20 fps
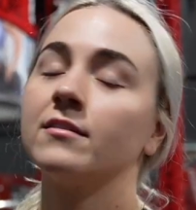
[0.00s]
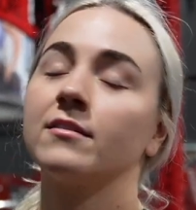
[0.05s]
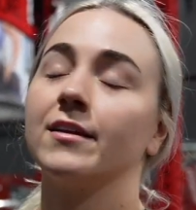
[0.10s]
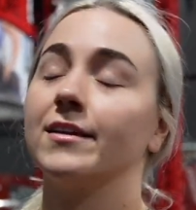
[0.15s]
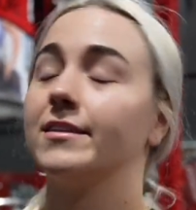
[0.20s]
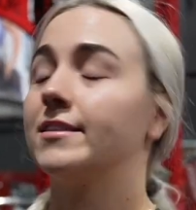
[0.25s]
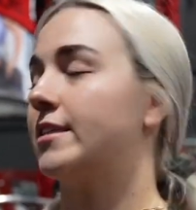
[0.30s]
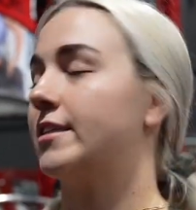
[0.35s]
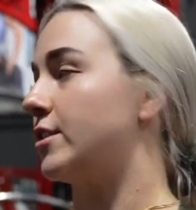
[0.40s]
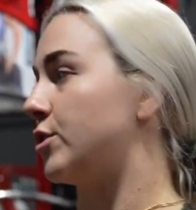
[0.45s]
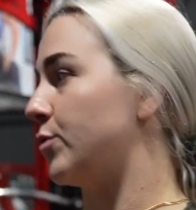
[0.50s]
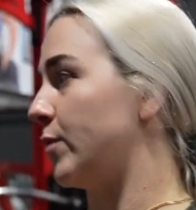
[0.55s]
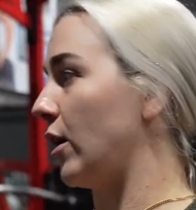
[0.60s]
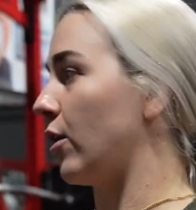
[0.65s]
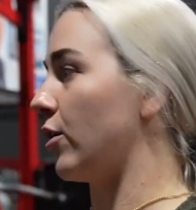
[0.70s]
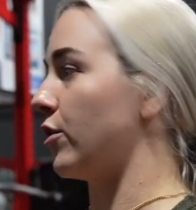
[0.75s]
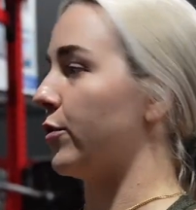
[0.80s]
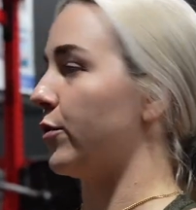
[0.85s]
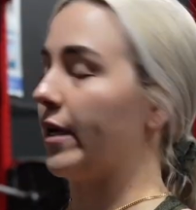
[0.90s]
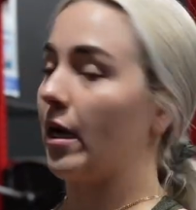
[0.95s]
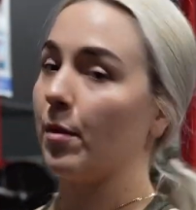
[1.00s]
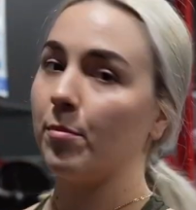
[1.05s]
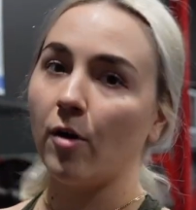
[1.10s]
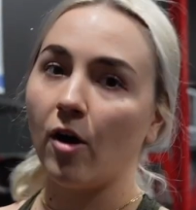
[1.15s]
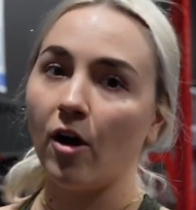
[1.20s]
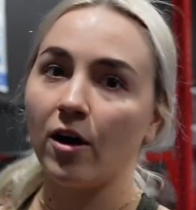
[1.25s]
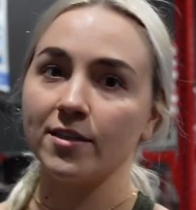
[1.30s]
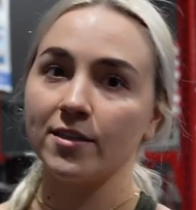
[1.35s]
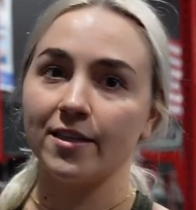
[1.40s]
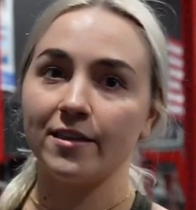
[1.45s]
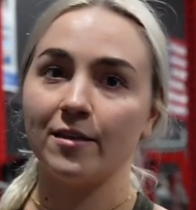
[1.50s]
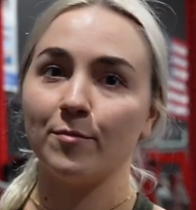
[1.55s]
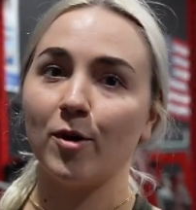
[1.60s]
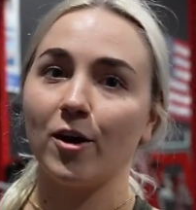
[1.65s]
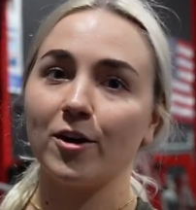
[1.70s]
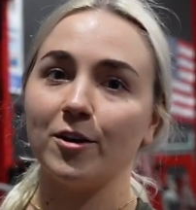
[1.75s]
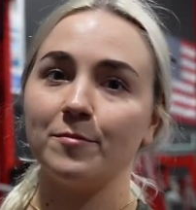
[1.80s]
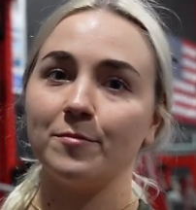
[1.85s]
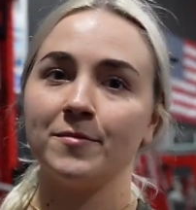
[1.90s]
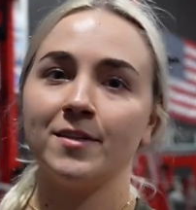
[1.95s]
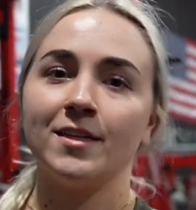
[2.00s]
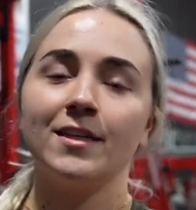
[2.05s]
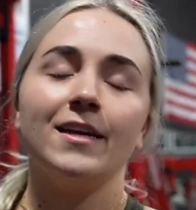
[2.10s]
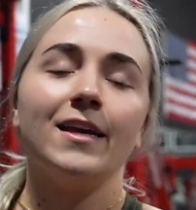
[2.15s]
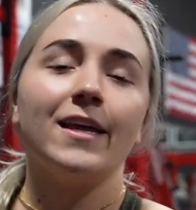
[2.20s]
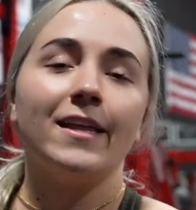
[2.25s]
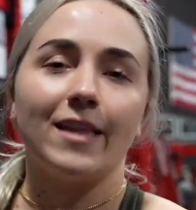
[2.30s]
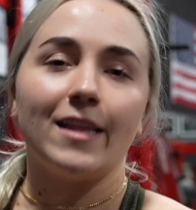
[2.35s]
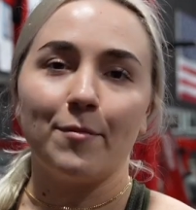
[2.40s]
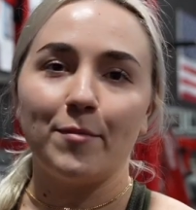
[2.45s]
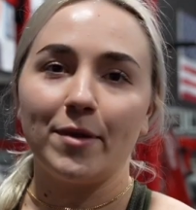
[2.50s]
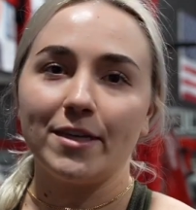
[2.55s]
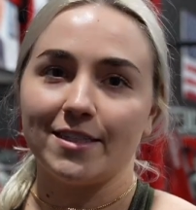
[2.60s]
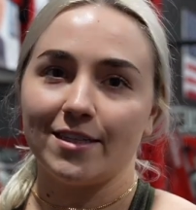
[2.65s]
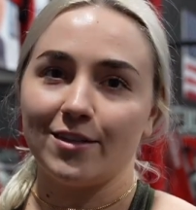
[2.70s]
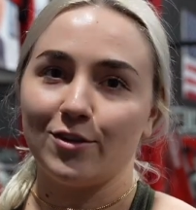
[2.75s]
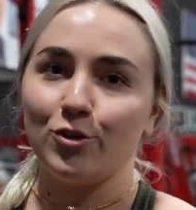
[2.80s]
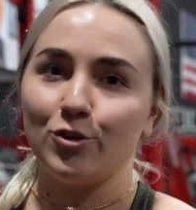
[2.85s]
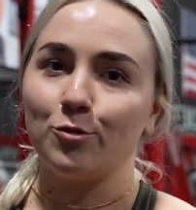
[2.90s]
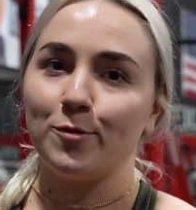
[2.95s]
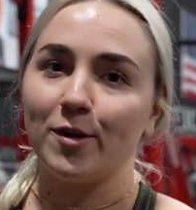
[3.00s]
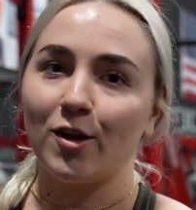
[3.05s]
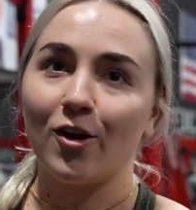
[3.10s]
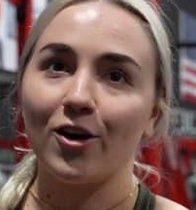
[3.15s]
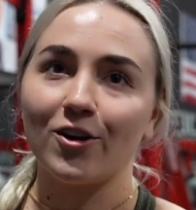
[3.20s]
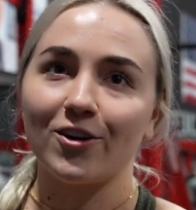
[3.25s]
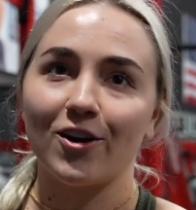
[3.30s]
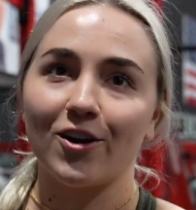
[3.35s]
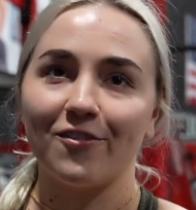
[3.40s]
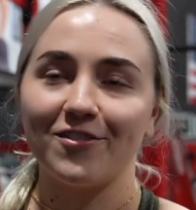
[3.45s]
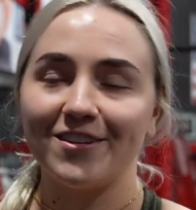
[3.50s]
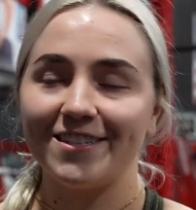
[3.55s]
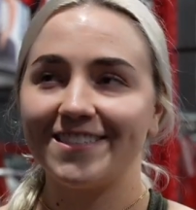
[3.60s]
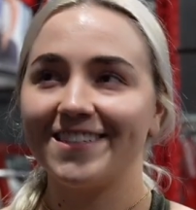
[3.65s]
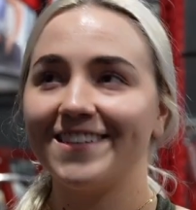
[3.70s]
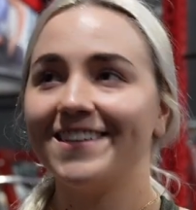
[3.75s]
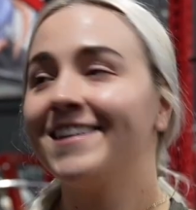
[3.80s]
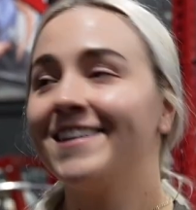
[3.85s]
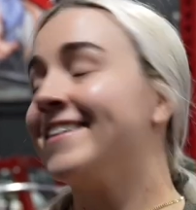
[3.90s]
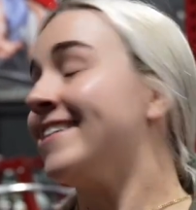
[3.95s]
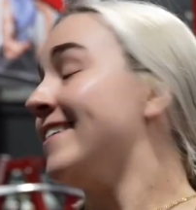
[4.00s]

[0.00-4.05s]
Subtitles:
And since we are doing a pause at the bottom, that makes it a little bit harder, obviously.